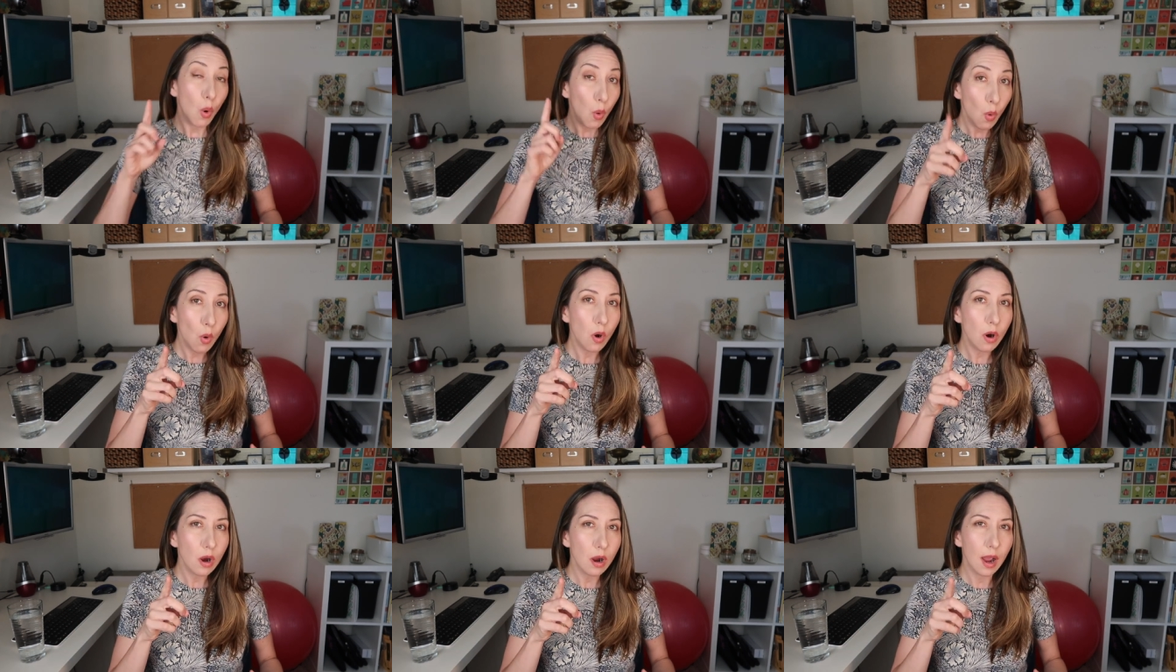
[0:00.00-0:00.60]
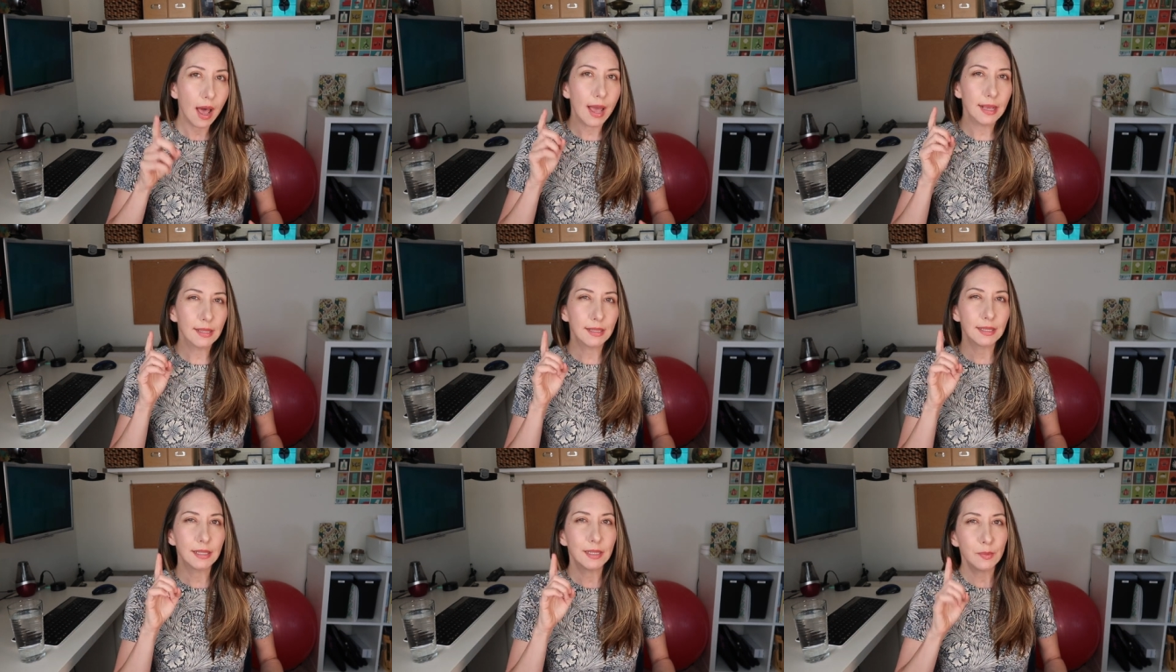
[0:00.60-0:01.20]
or I
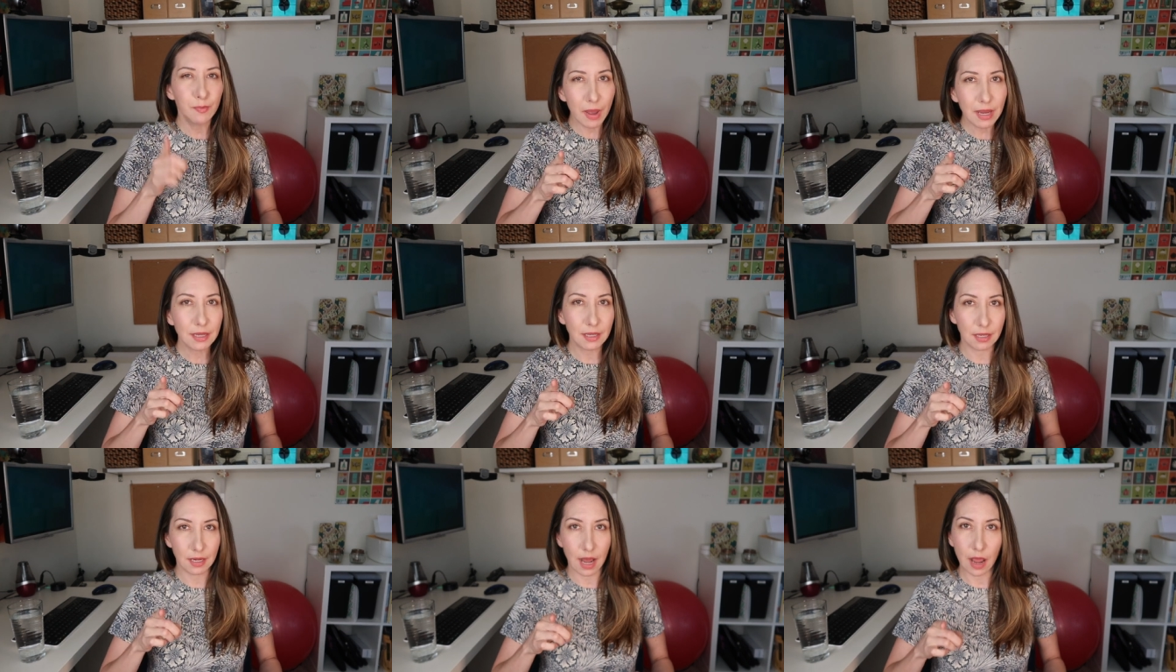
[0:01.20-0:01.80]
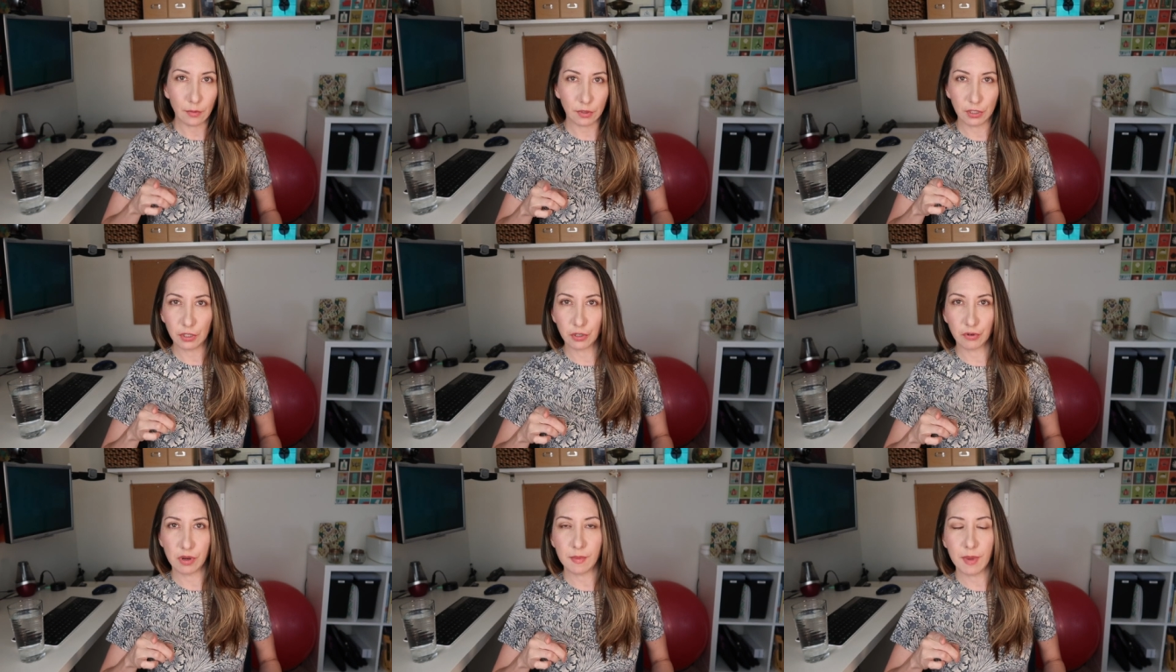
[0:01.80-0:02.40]
suspected I was
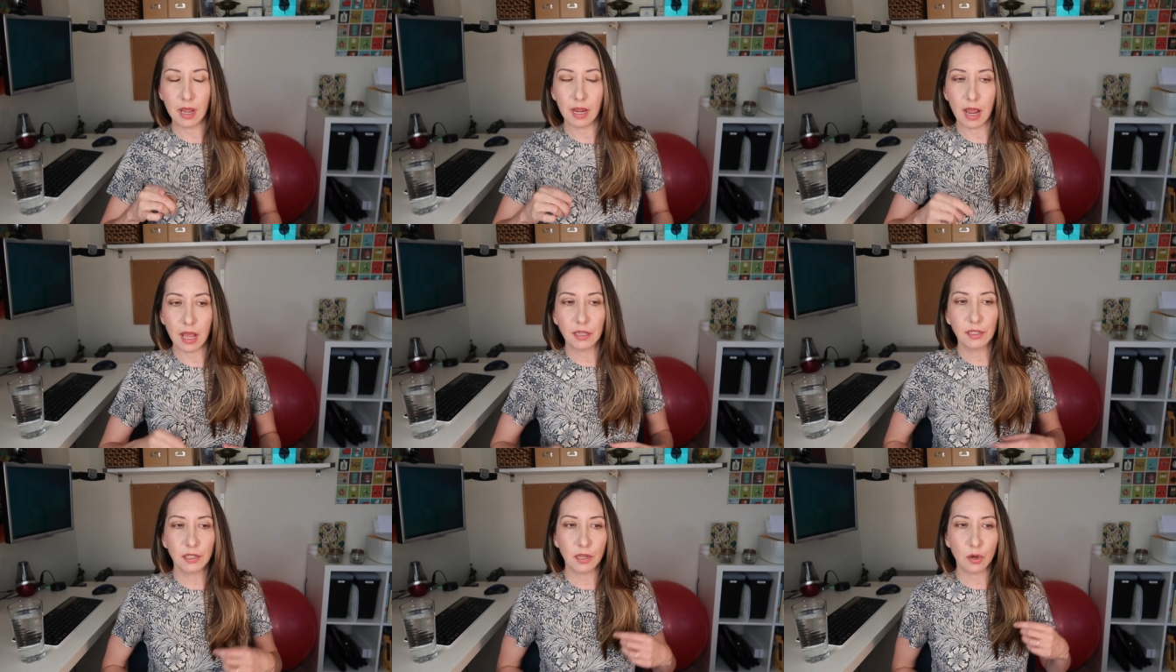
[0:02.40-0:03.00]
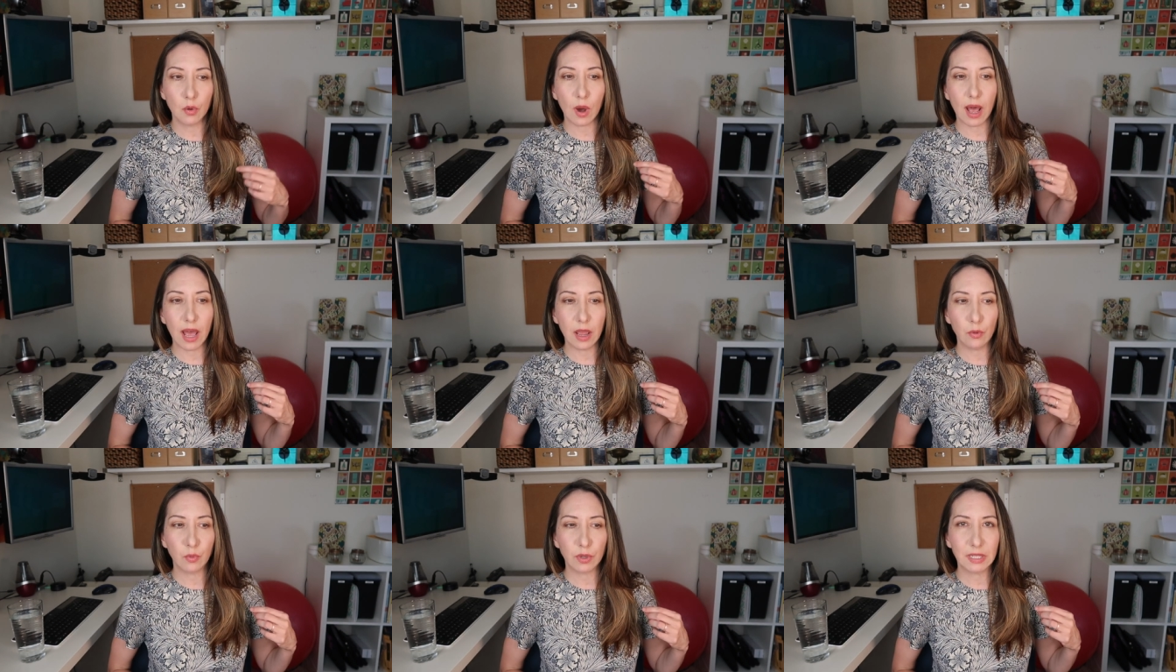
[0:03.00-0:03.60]
dreaming, and so
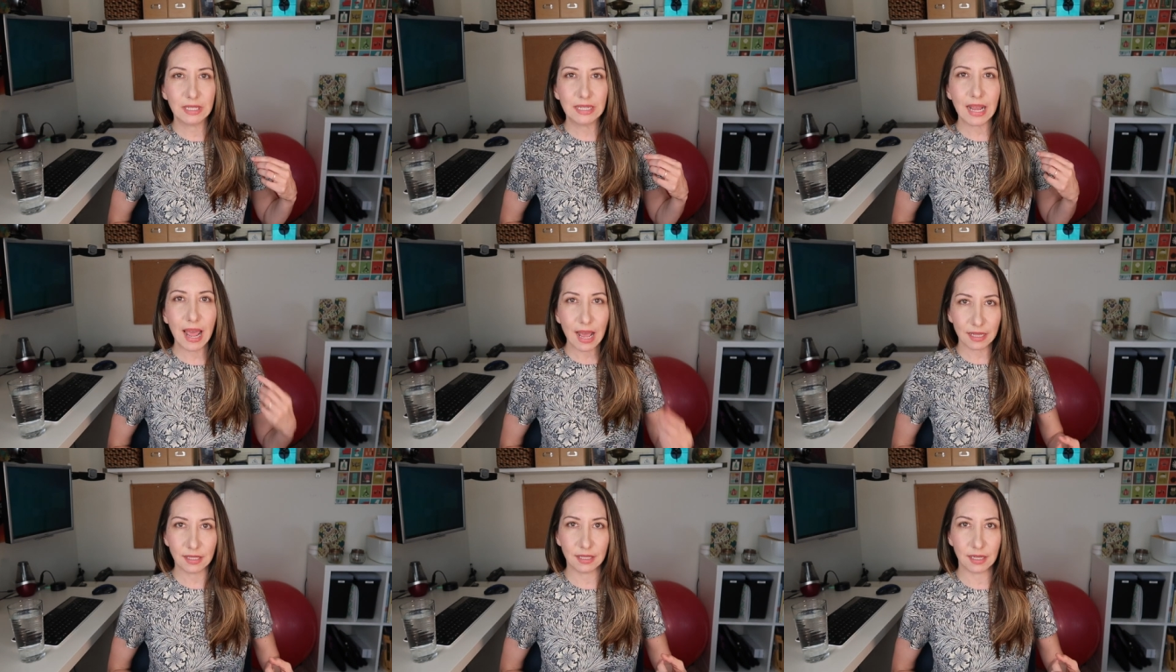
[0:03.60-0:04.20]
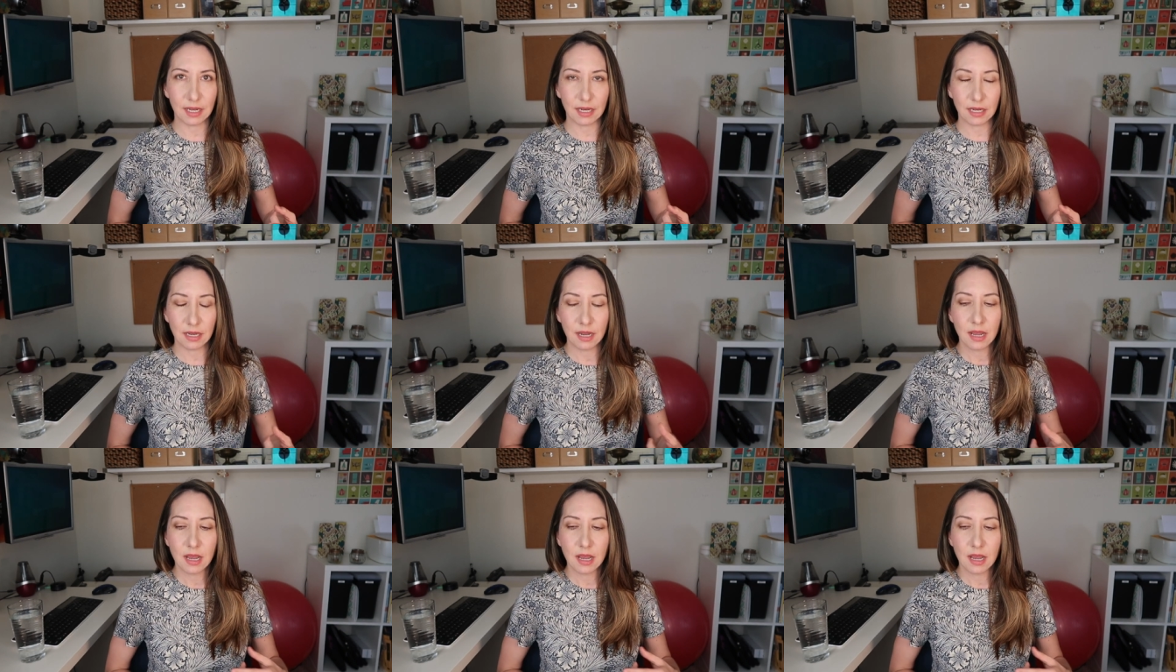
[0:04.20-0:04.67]
I would test it.